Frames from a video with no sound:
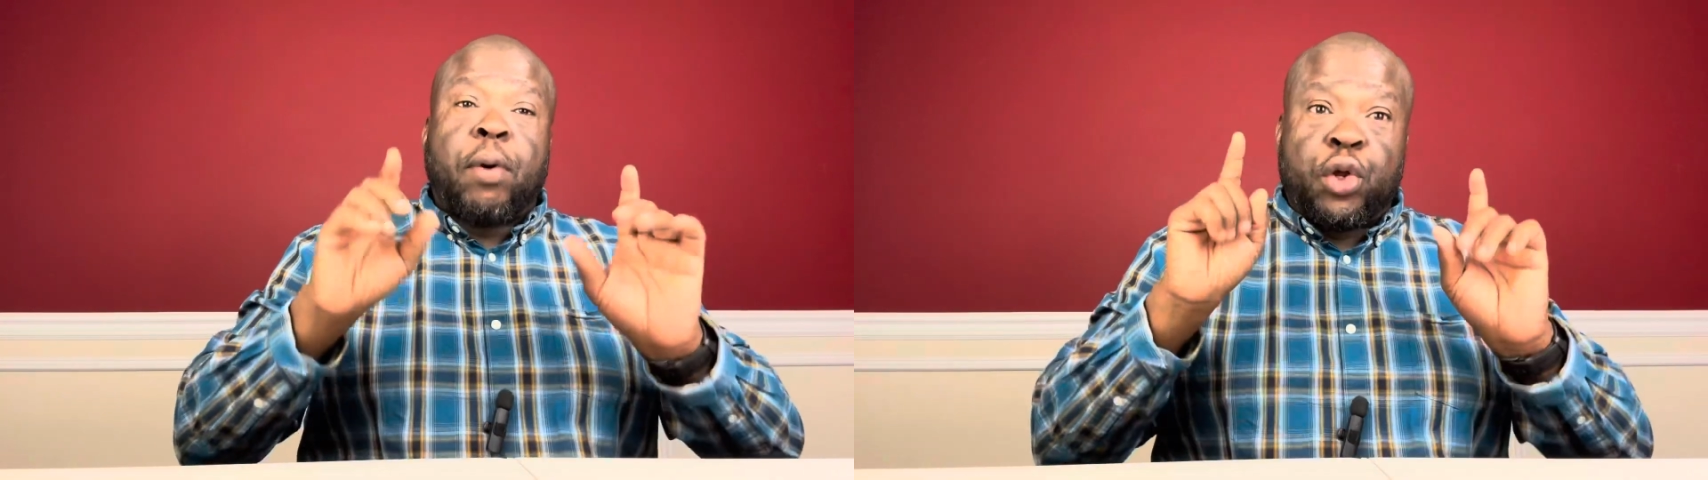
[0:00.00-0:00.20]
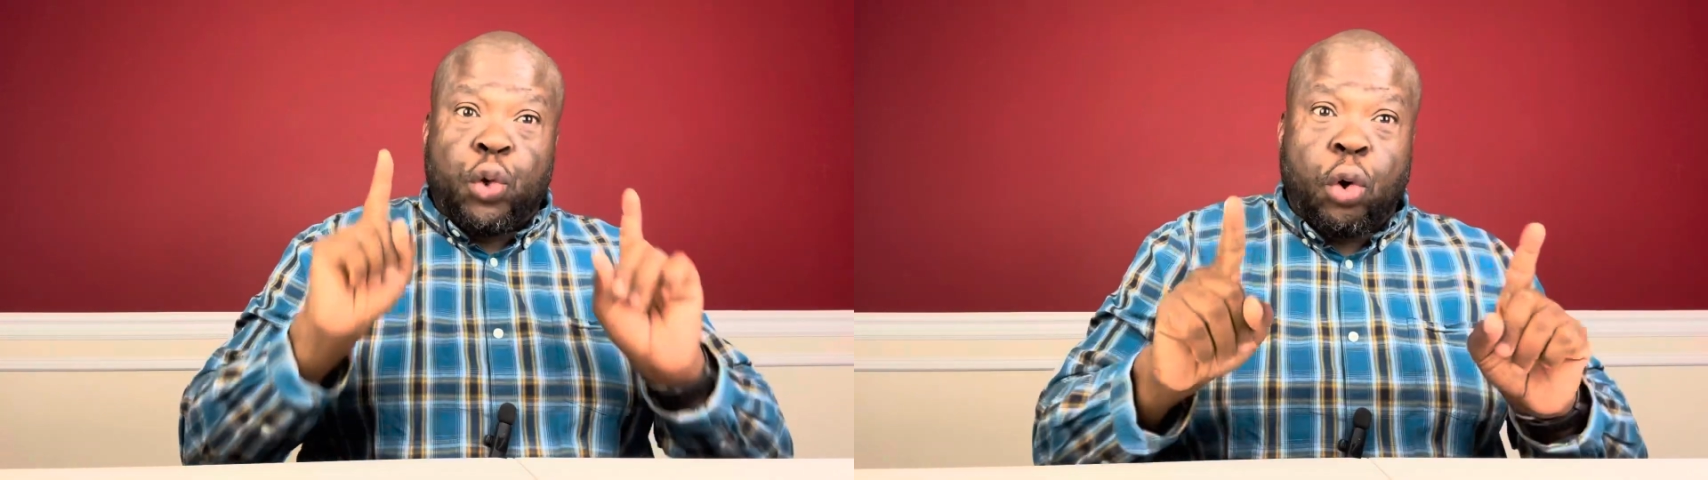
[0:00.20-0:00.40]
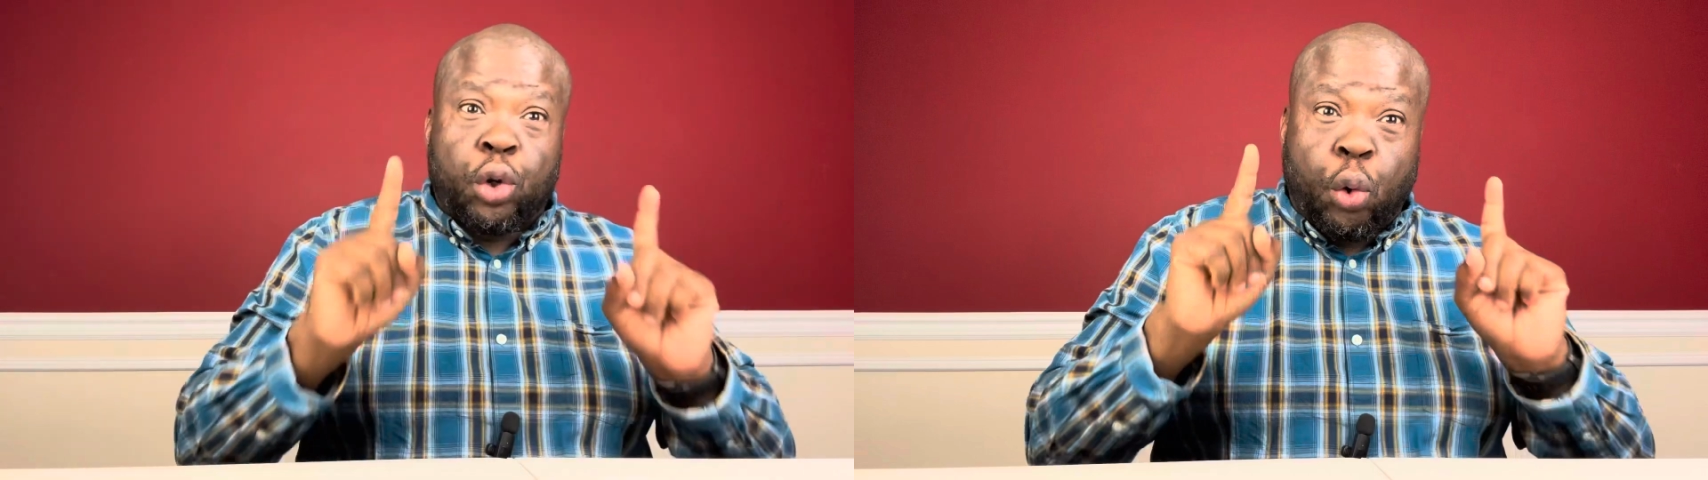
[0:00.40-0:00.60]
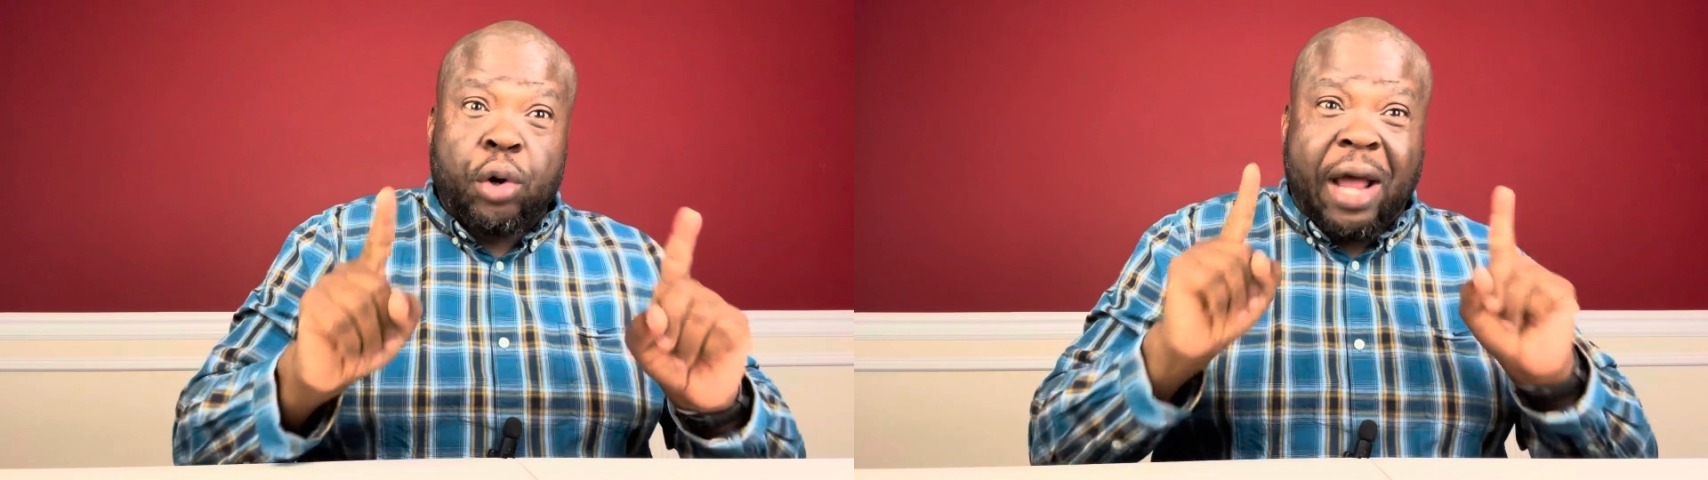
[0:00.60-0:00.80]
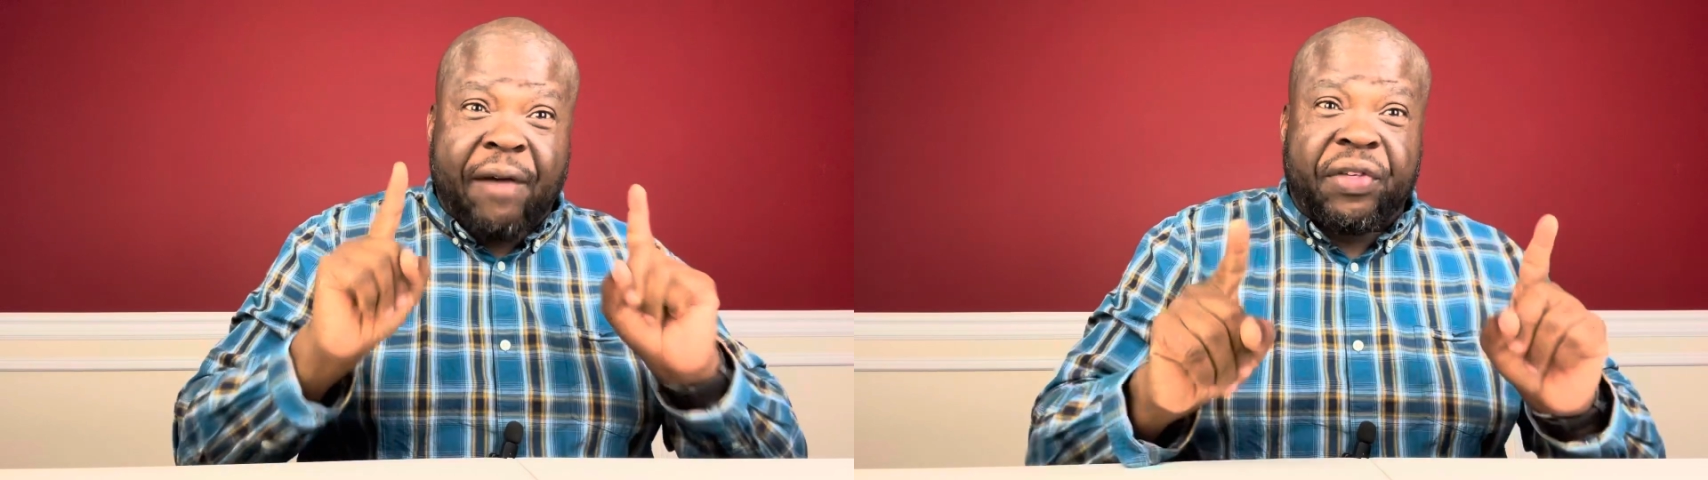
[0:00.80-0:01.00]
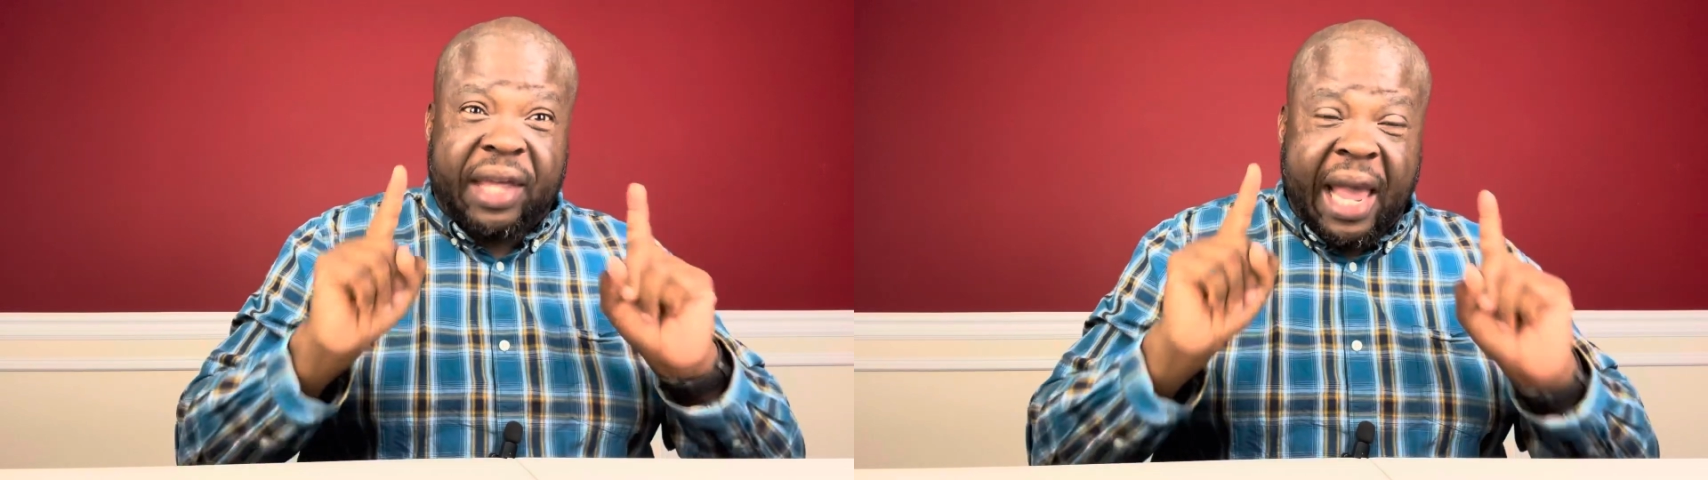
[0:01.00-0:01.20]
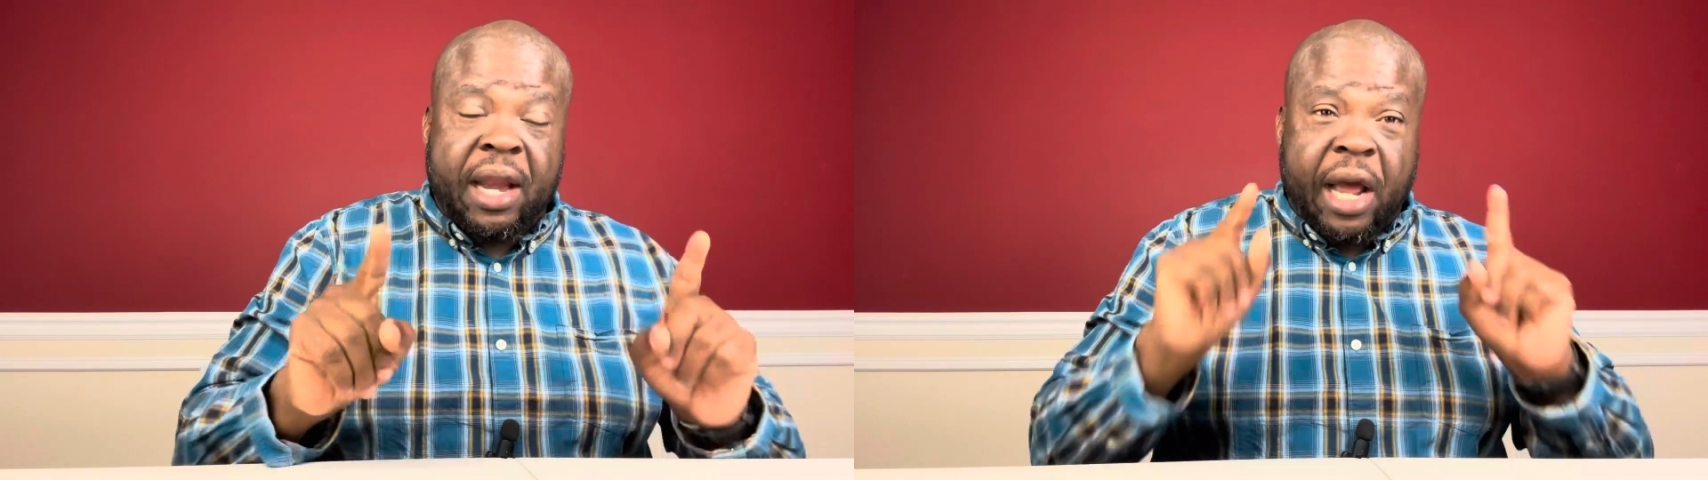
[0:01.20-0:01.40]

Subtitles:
you're going to have to get